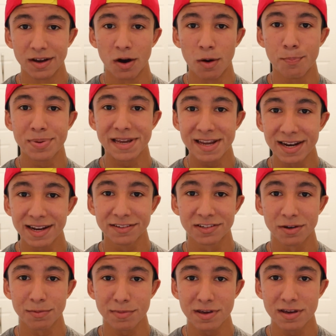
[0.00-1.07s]
appealing
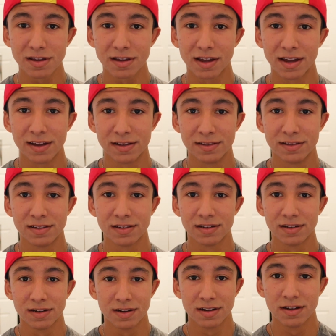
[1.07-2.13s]
to me, and
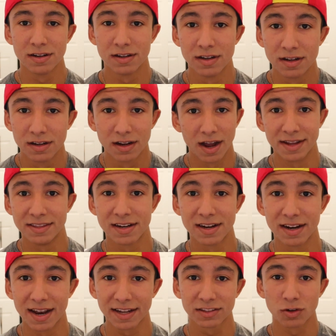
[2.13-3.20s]
I
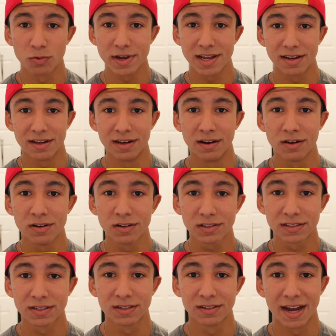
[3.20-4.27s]
didn't like the way it
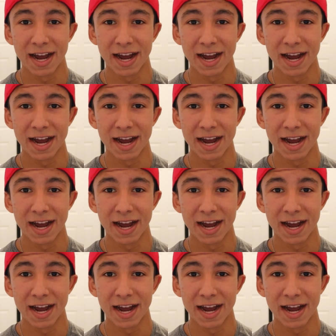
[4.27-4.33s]
looked.